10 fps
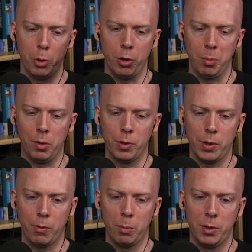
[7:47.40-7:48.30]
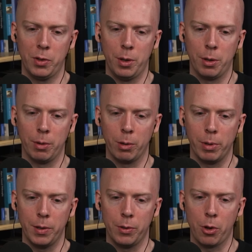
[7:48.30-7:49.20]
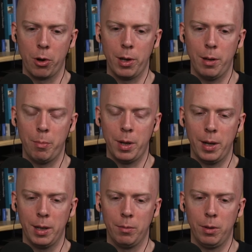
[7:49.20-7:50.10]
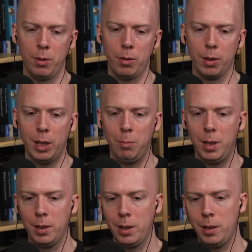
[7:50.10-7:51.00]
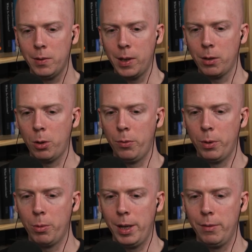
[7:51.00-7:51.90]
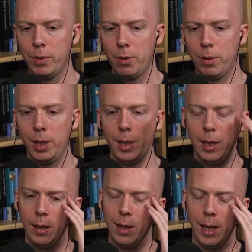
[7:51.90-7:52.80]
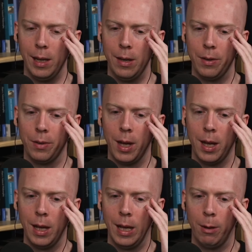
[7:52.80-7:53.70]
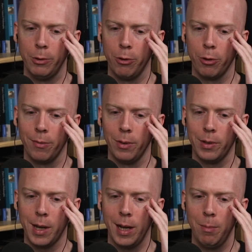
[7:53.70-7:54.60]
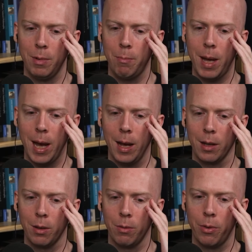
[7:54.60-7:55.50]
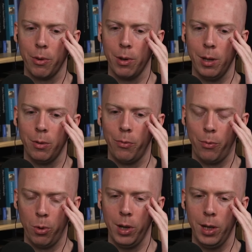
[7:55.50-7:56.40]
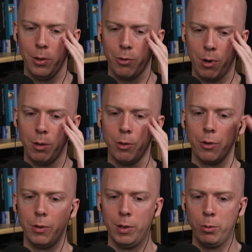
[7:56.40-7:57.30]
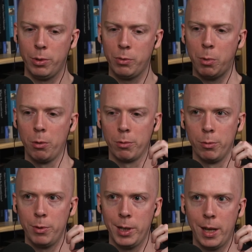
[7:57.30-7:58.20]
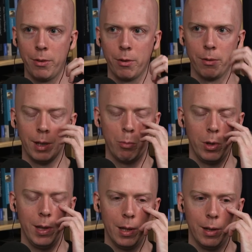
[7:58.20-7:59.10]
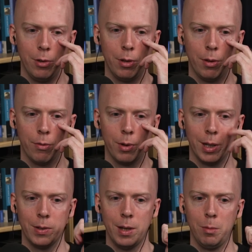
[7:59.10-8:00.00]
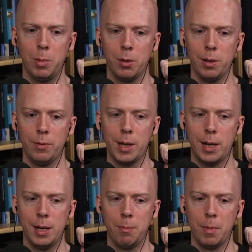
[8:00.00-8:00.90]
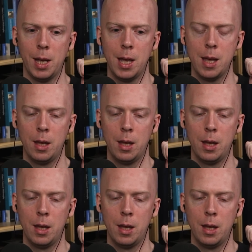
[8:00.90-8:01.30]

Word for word: pushing me for several months now to like restart it, but I there keep being like these like COVID waves that'll hit, and I wasn't sure if it was time to pack thirty to forty astrologers into a small room together, like breathing on each other for an extended period of time.